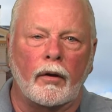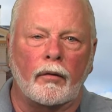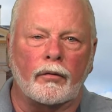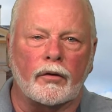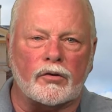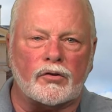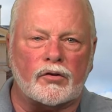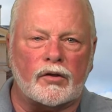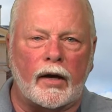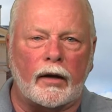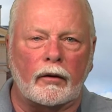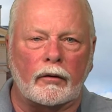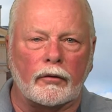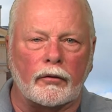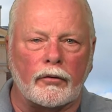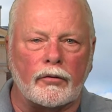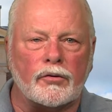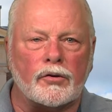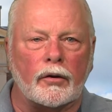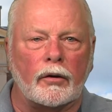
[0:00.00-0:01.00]
The
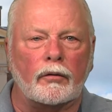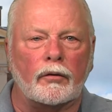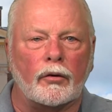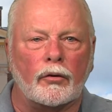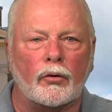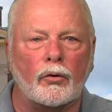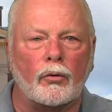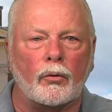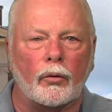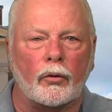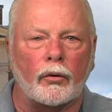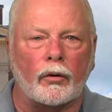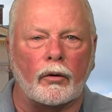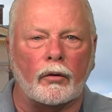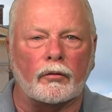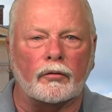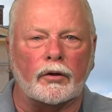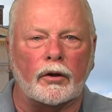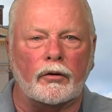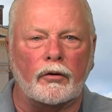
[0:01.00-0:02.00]
settlers in the New
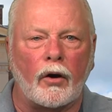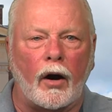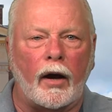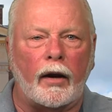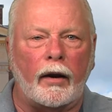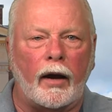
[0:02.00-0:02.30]
World did not